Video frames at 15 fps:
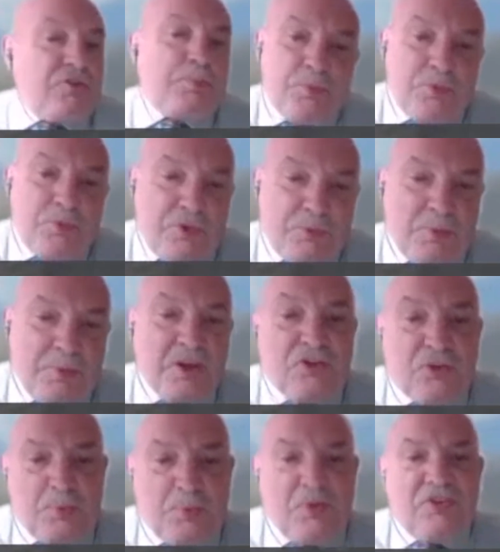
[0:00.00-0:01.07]
speak
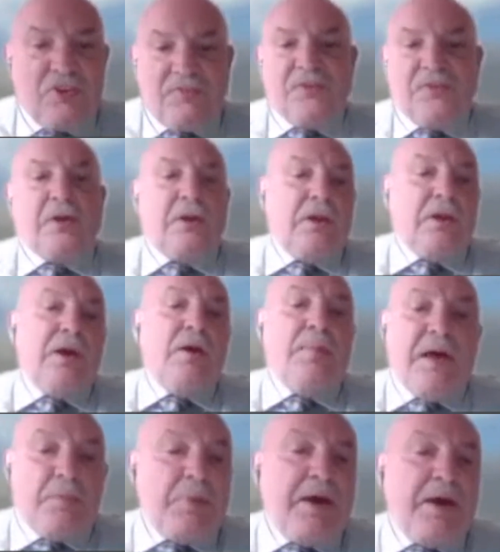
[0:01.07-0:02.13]
specifically about
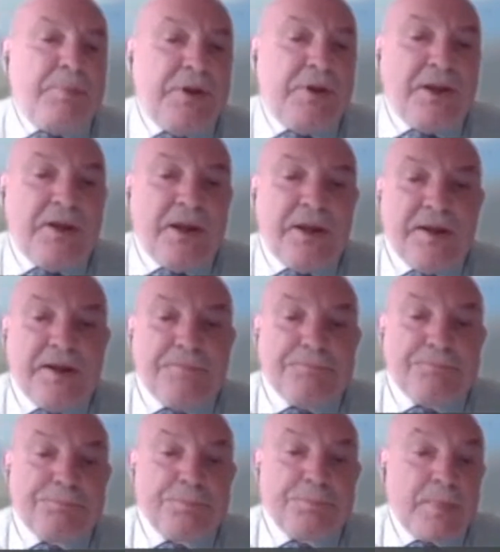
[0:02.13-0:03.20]
Papua New Guinea.
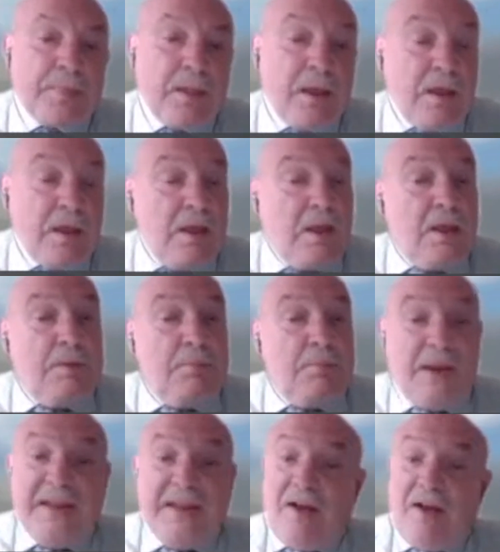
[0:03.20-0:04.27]
Many government
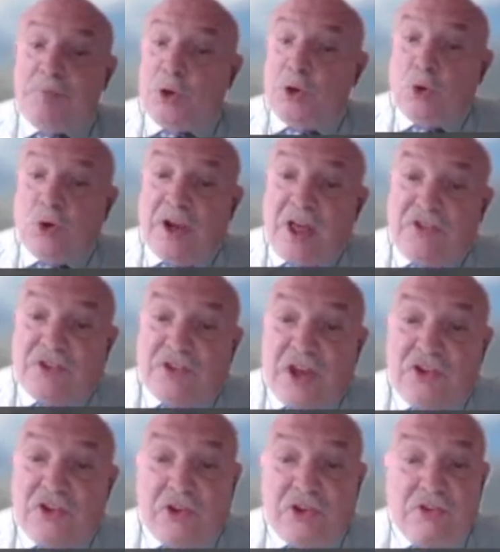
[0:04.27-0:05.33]
organisations,
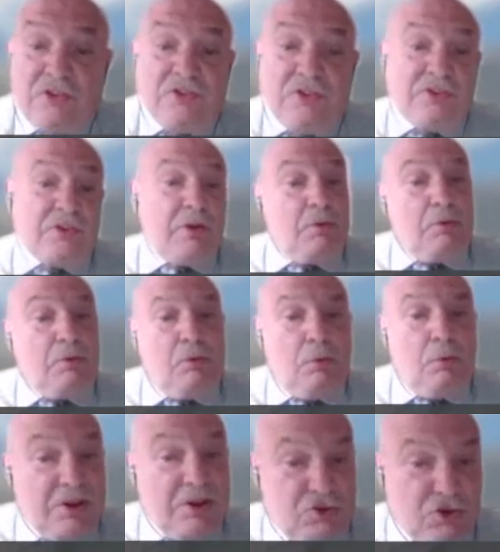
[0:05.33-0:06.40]
when addressing
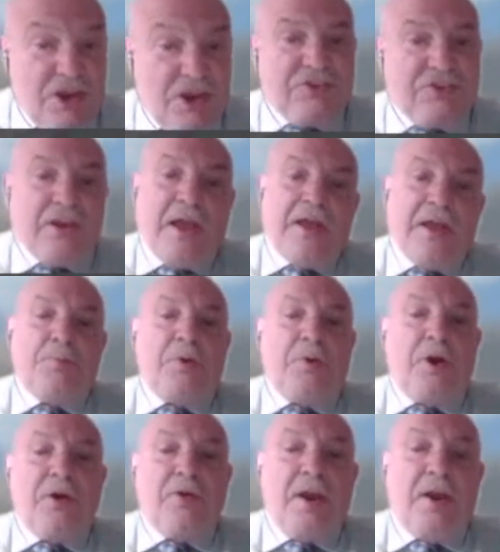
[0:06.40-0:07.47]
aid programmes,
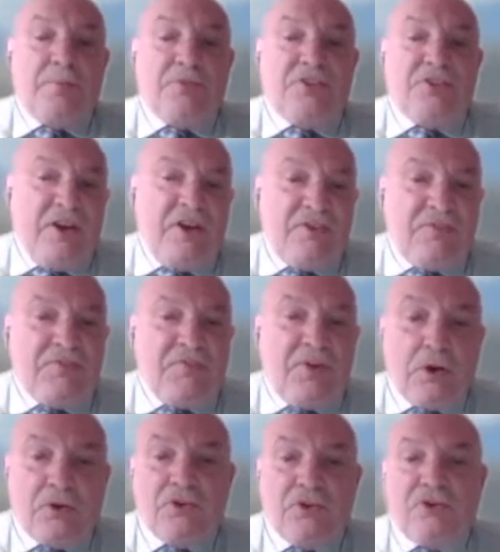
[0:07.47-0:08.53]
tend to focus on
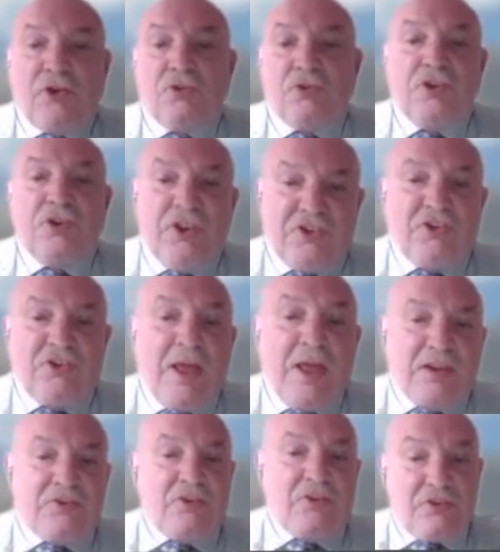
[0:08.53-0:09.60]
traditional actors,
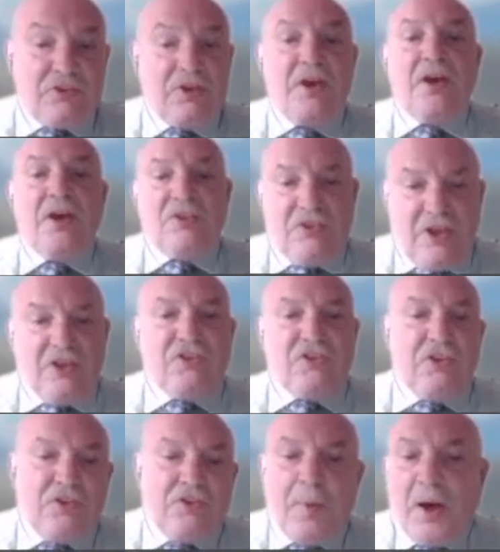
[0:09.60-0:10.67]
such as the
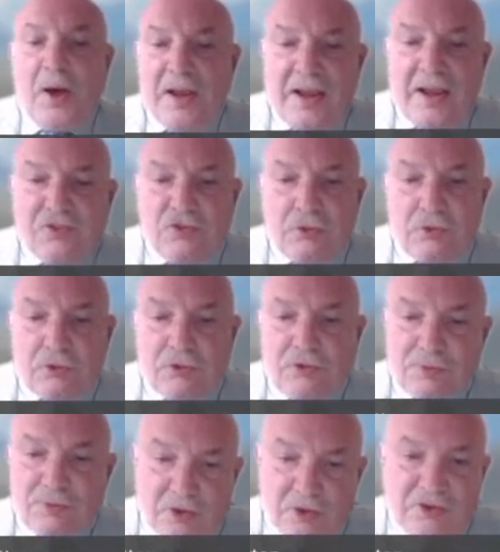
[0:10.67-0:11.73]
bilaterals,
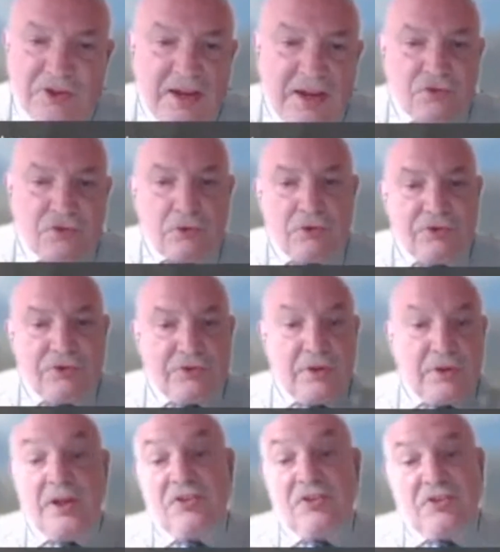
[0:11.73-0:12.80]
multilaterals and
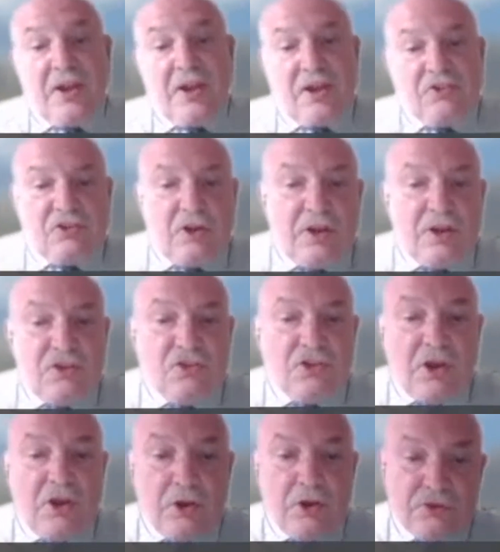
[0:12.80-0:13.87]
international NGOs,
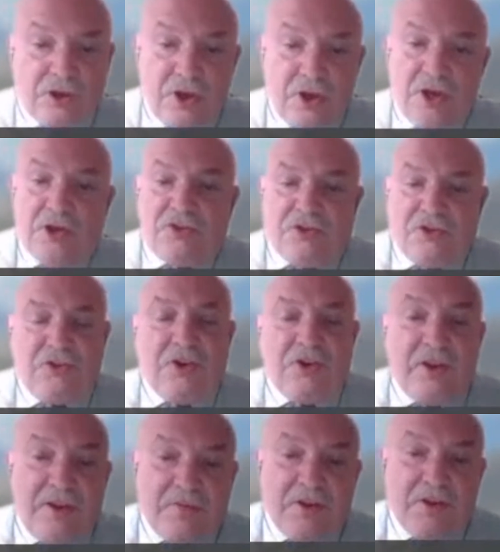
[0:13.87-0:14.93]
to deliver their
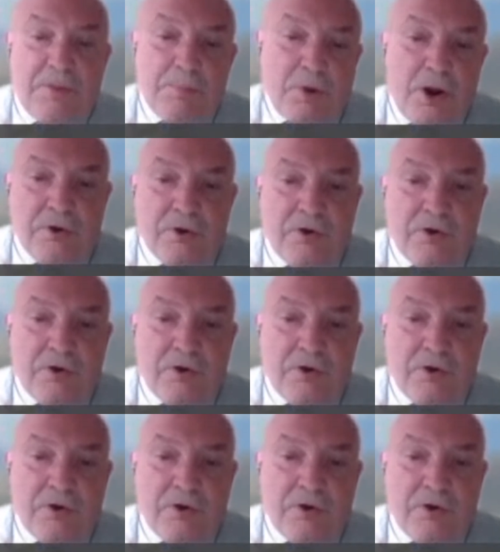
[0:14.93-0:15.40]
programmes.